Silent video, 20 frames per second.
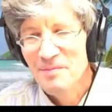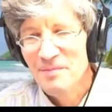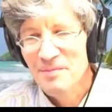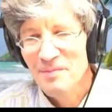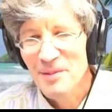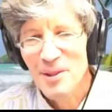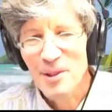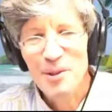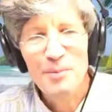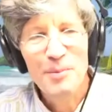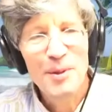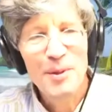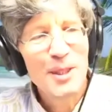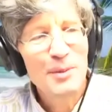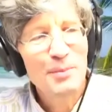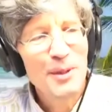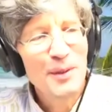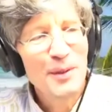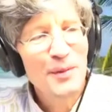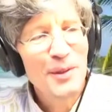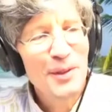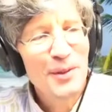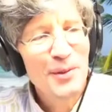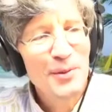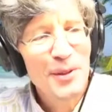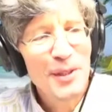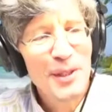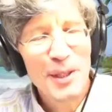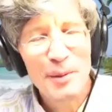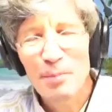That reminds me of the
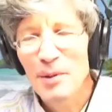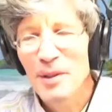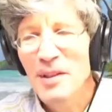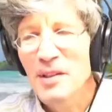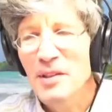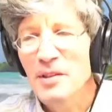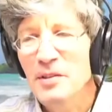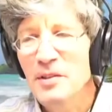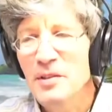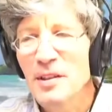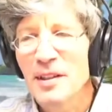3D printers.